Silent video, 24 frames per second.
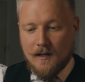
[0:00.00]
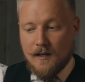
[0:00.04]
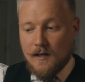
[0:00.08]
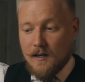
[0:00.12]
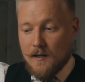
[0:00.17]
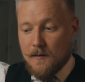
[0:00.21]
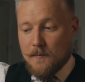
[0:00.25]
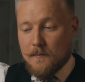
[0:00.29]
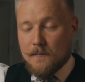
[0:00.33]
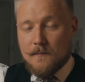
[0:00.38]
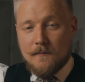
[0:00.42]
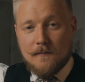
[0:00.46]

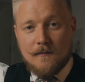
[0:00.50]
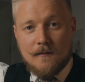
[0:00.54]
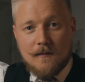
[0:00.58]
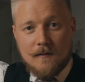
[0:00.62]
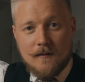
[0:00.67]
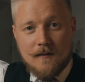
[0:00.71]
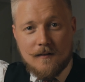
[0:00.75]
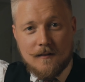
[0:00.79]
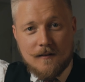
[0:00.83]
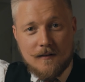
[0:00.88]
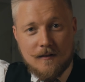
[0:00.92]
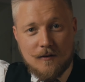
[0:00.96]
And I'm
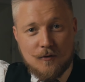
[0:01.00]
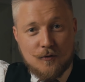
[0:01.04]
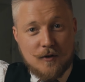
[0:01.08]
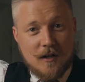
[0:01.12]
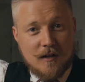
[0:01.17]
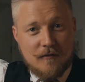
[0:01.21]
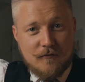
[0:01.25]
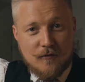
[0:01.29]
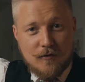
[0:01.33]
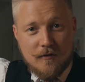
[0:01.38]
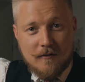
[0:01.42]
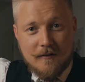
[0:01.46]

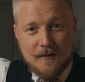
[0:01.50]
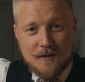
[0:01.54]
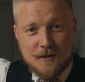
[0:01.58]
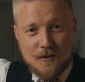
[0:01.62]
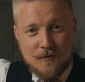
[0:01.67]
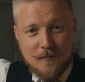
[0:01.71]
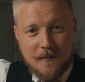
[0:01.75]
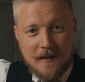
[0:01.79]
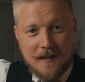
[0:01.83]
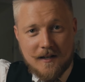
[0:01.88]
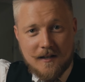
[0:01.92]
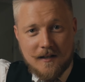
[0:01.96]
looking forward
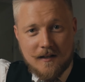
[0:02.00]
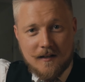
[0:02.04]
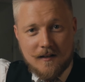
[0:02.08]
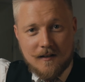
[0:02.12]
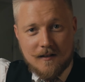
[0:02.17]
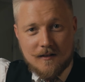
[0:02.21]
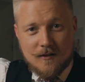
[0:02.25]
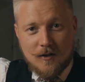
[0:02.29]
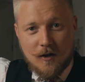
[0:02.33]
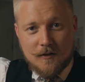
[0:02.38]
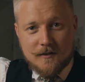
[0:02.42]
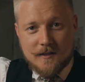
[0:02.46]
to
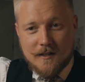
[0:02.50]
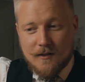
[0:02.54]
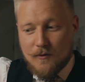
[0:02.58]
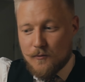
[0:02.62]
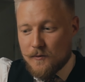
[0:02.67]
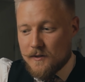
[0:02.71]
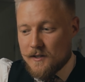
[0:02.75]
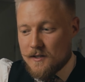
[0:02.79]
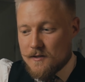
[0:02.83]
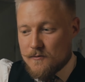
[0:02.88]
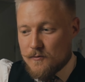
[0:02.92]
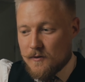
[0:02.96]
making a cocktail
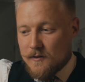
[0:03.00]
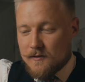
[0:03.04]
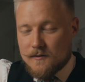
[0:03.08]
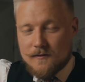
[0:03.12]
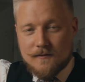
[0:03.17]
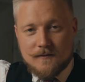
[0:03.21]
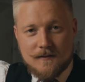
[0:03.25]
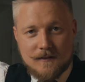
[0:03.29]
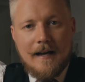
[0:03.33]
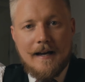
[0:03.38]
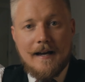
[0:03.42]
with this one.